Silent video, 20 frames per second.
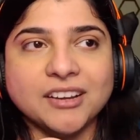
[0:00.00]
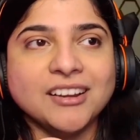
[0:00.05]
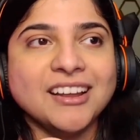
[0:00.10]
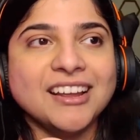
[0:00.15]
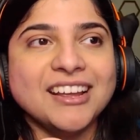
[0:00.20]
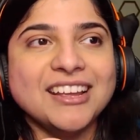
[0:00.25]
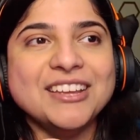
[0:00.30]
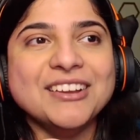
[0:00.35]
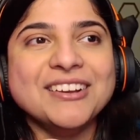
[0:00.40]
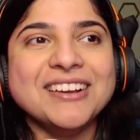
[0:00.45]

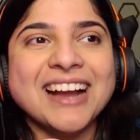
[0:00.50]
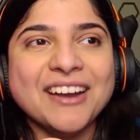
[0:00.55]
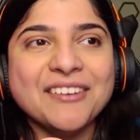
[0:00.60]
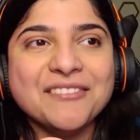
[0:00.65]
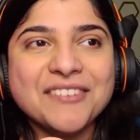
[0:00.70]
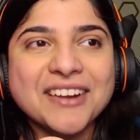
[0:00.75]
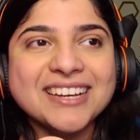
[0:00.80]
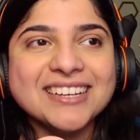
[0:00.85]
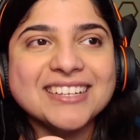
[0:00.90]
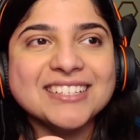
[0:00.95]
You
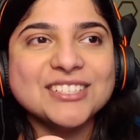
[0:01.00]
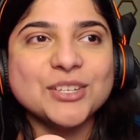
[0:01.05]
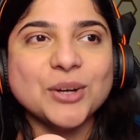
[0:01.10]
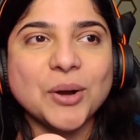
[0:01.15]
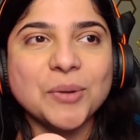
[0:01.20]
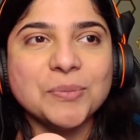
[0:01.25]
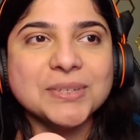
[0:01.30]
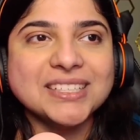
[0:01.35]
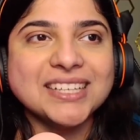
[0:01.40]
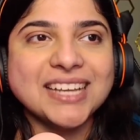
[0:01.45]
can't find a
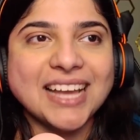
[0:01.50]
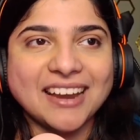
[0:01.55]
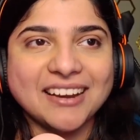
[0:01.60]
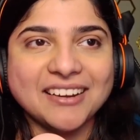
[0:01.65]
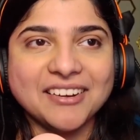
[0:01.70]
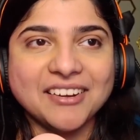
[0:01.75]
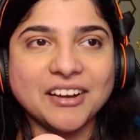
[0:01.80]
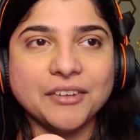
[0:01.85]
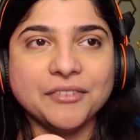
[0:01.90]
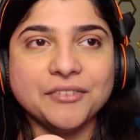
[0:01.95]
job in
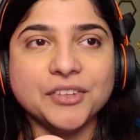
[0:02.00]
Canada